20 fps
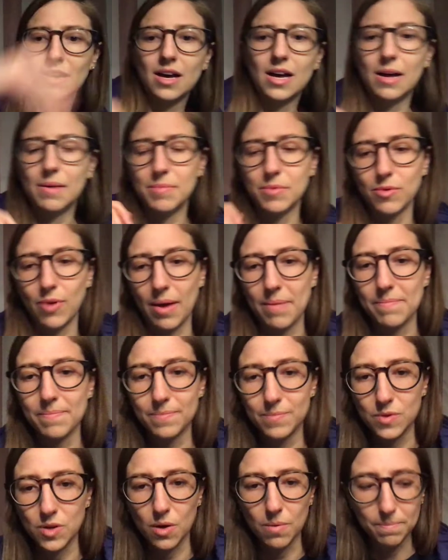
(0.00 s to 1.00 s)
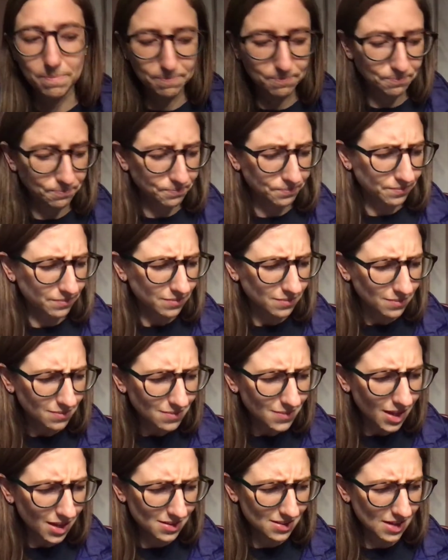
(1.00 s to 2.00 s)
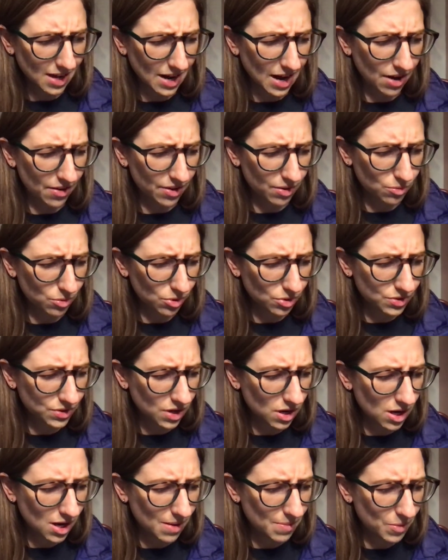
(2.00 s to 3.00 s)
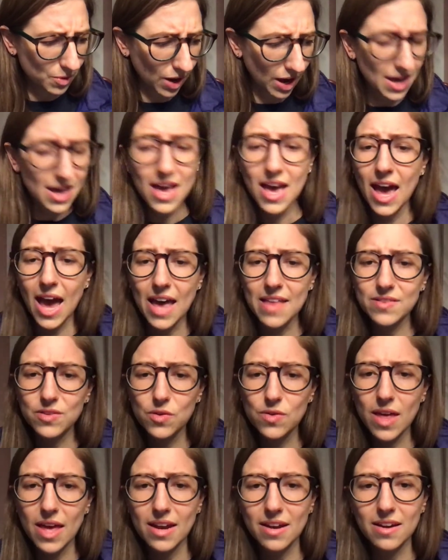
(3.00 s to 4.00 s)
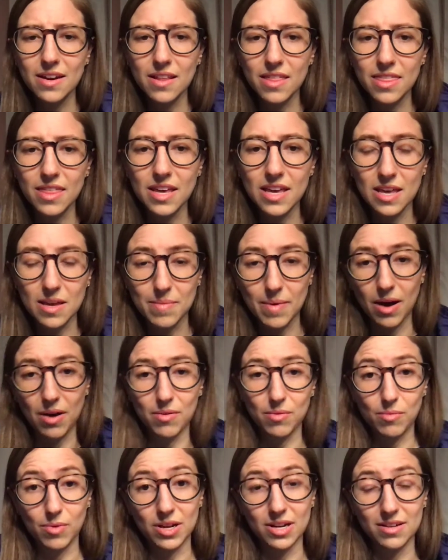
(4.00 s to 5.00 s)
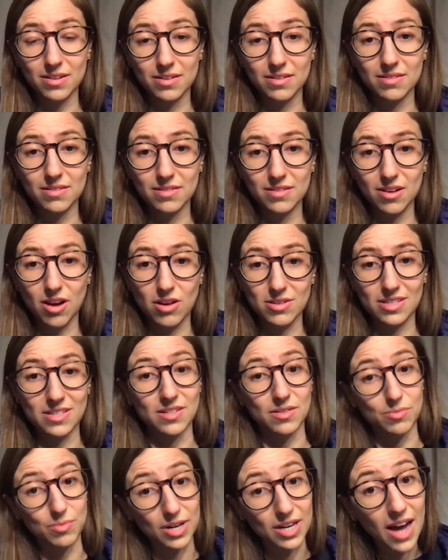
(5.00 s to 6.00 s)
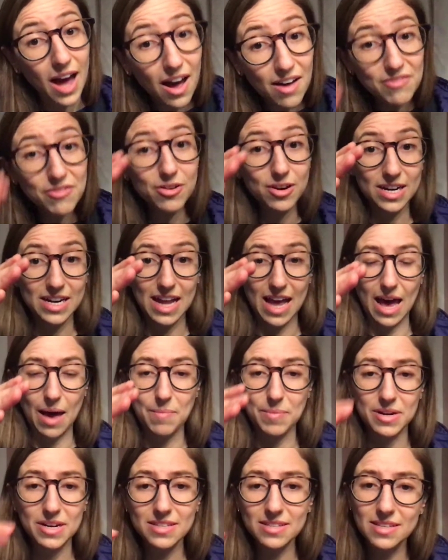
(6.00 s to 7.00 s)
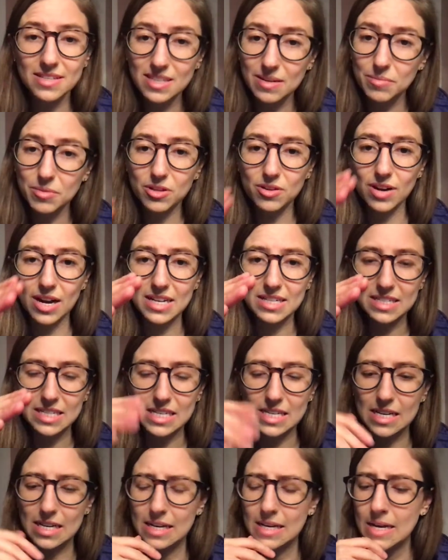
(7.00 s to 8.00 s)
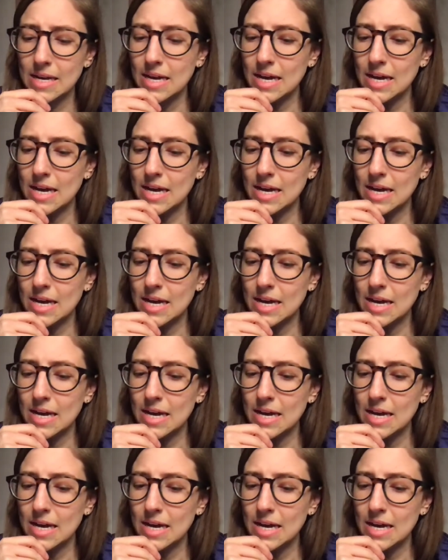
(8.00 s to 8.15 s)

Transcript: Um, okay, so that's kind of how that rolls. Um, okay, and so then thinking about what causes a recovery to happen is a similar idea.